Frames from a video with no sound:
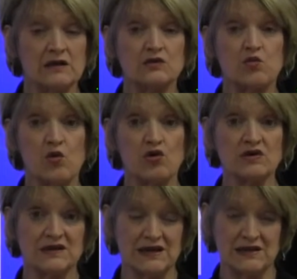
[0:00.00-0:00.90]
it's
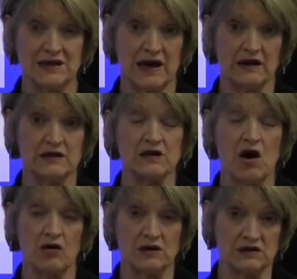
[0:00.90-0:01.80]
worth sitting down and
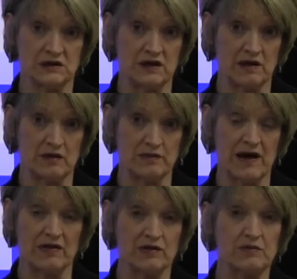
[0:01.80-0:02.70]
talking to them
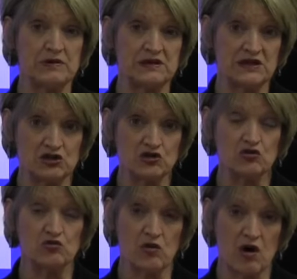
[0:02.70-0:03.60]
about the
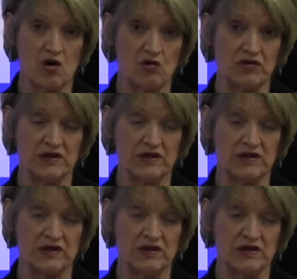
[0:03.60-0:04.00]
potential role